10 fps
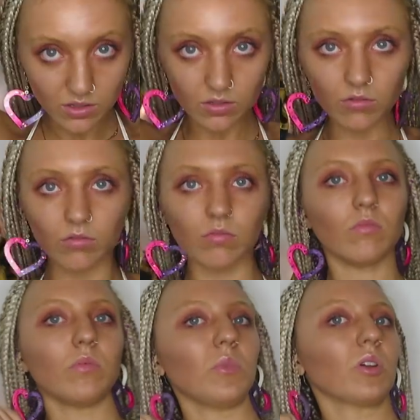
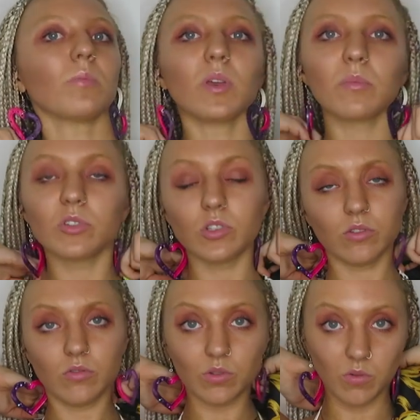I'm not gonna be able to
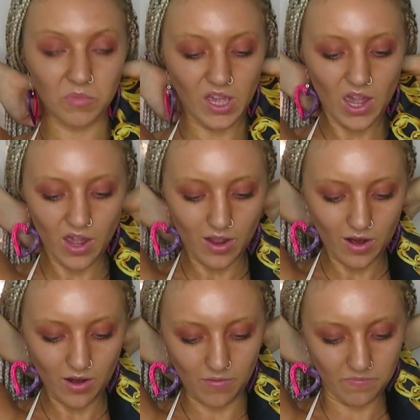do this with my
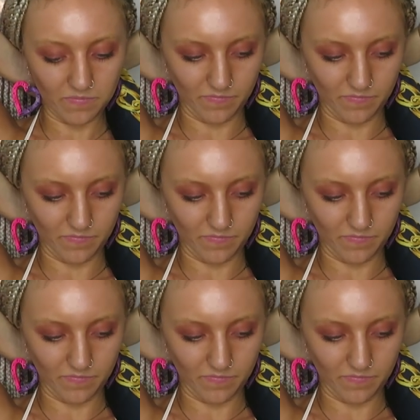hair